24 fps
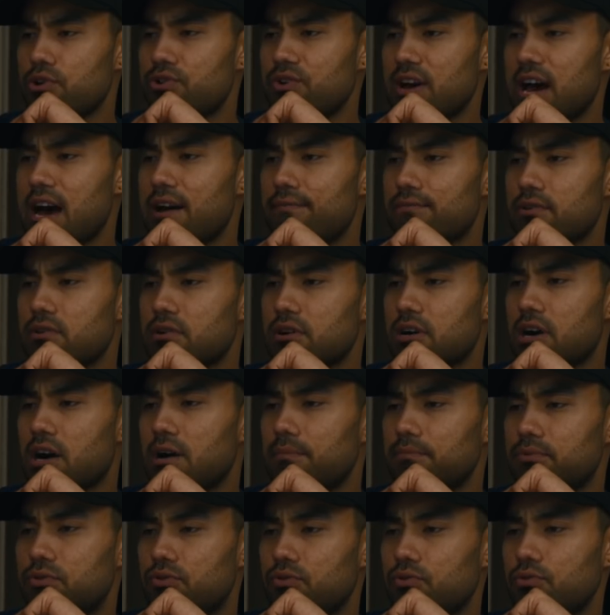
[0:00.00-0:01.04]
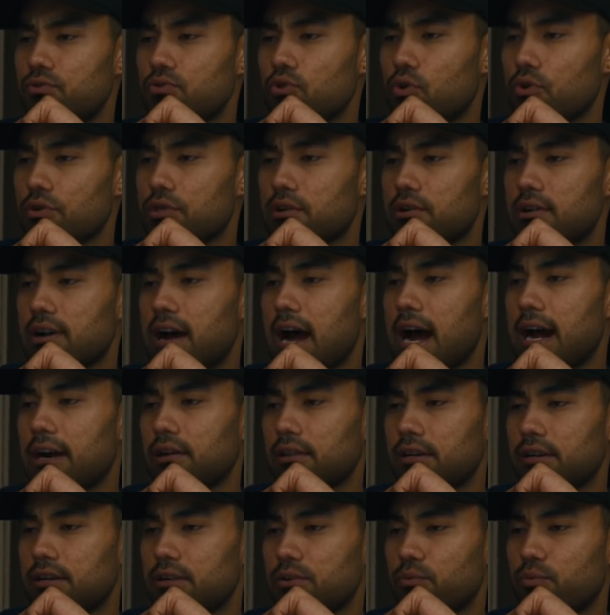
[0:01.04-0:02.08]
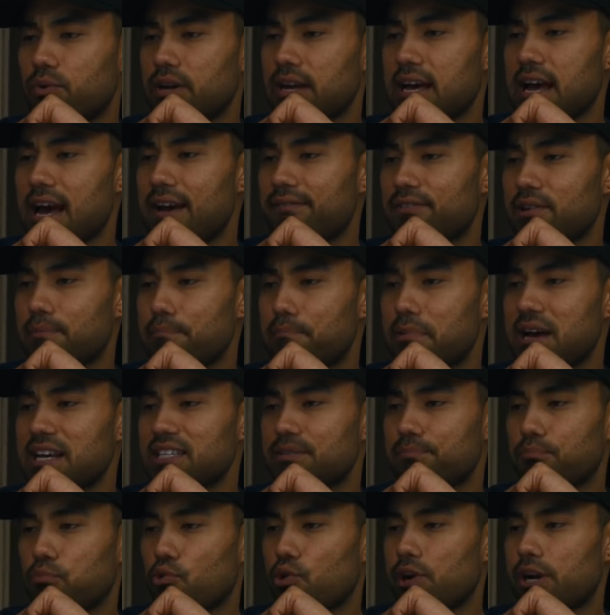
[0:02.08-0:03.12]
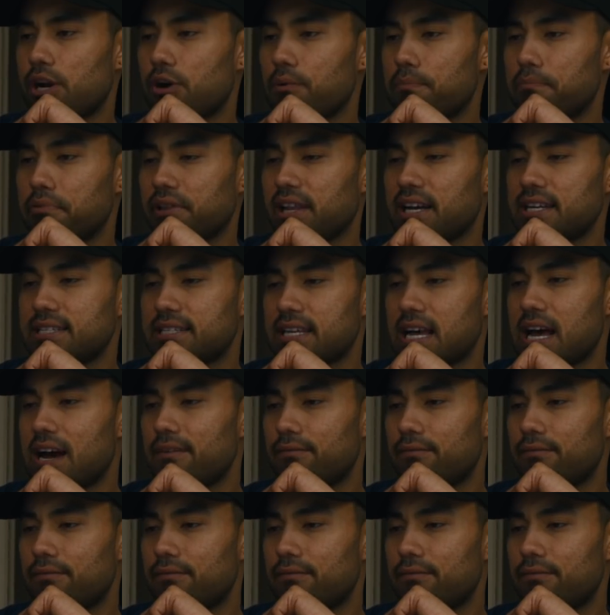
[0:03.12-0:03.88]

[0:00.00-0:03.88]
Will you ever come to Northern Ireland? We have the best burrito place